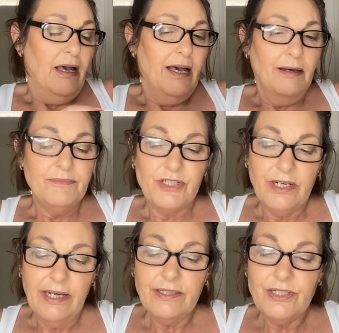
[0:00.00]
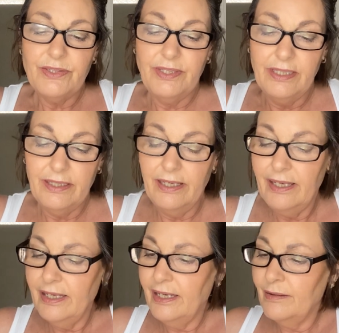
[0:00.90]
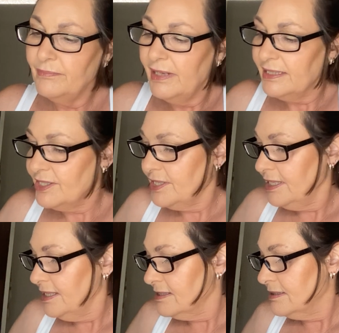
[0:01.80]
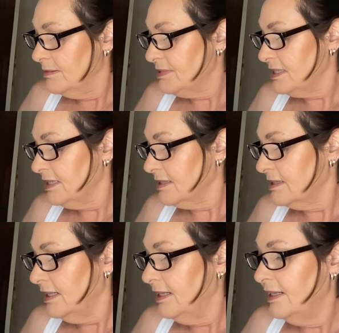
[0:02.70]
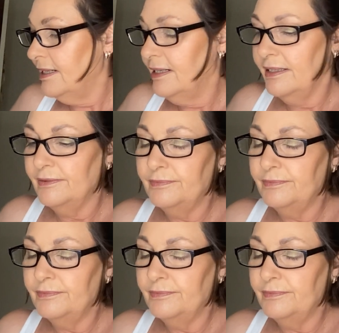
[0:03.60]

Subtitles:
I'm trying to think how much these lipsticks are.